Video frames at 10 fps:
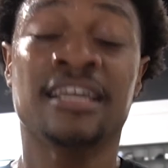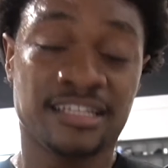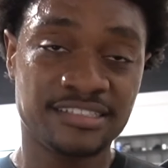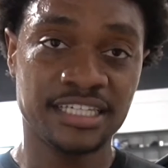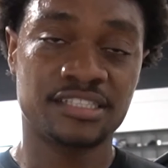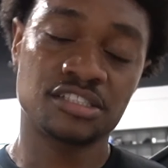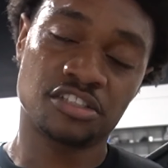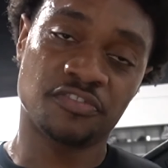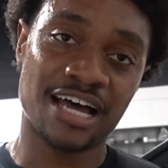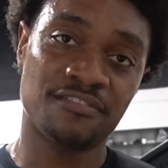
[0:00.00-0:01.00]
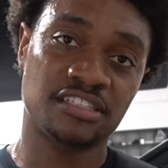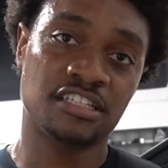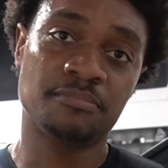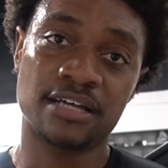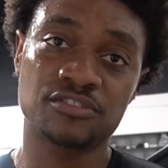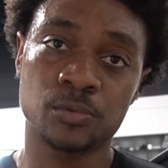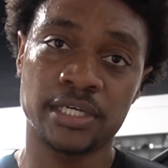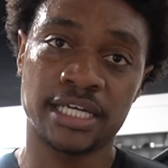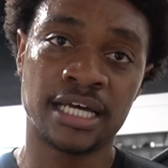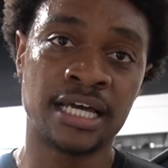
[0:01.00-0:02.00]
Stick to just 5 to 10 pounds a
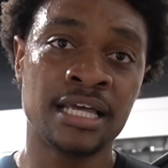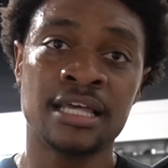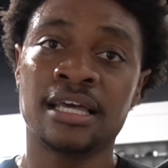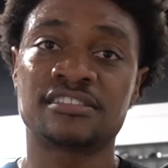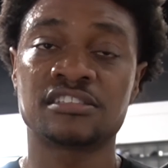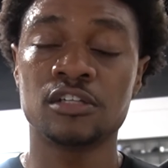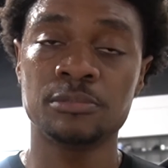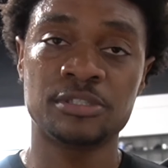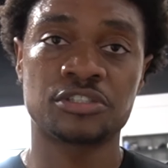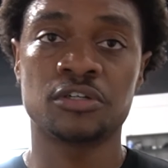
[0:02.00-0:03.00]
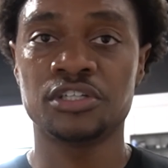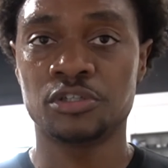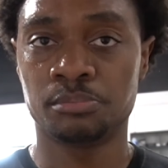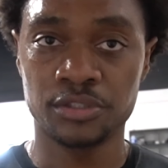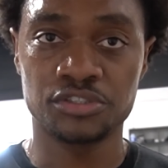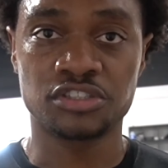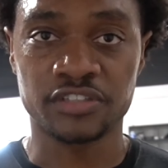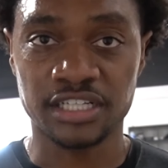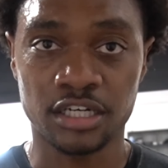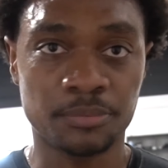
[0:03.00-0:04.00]
week, and slowly but surely you'll build your
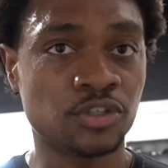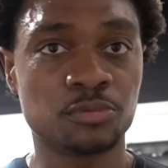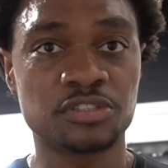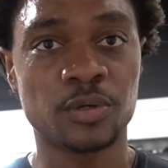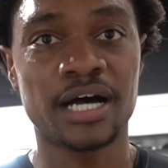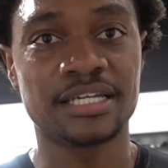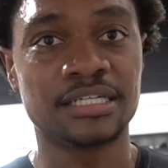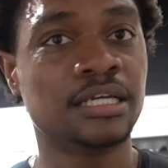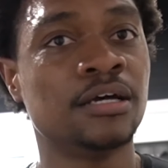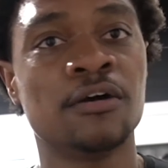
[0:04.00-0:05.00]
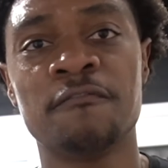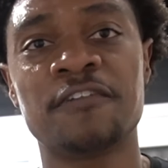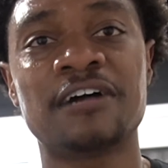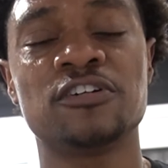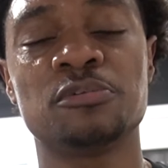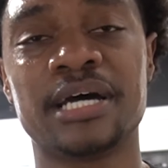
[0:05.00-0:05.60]
strength up and you'll be squatting 500